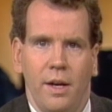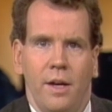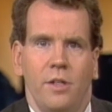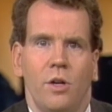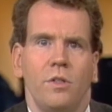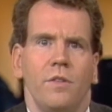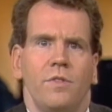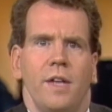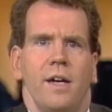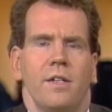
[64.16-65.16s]
Joseph
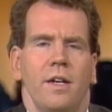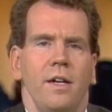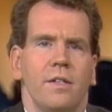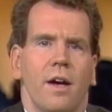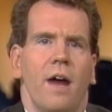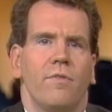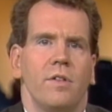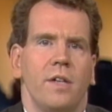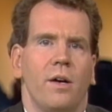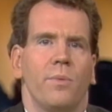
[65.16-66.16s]
says a Neads
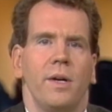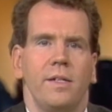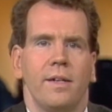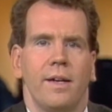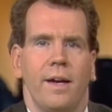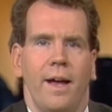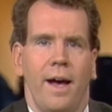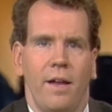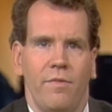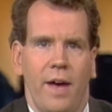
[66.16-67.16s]
conference held recently in
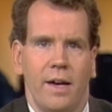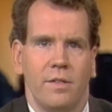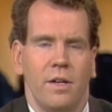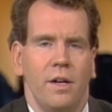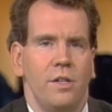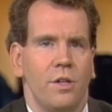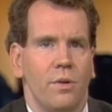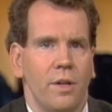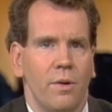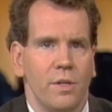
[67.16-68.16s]
Halifax
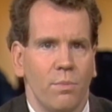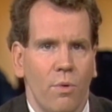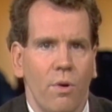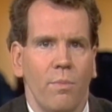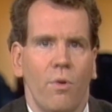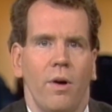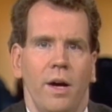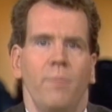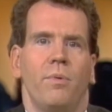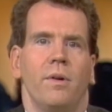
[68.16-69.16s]
showed there is more and more
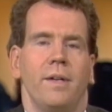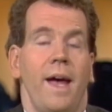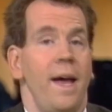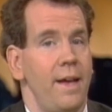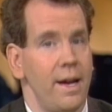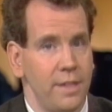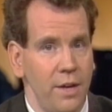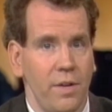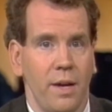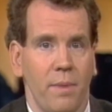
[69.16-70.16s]
input and
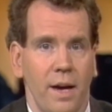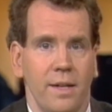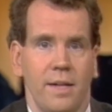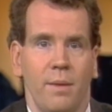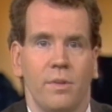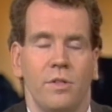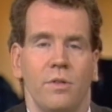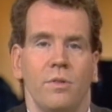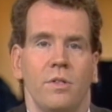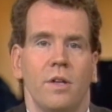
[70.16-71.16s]
activity by disabled
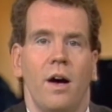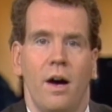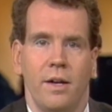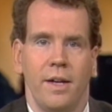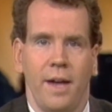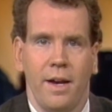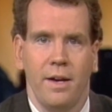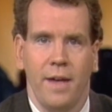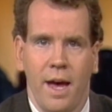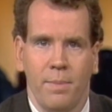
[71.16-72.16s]
students on
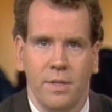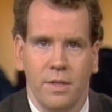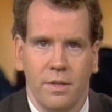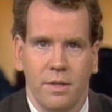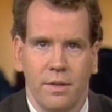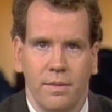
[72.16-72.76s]
Canadian campuses.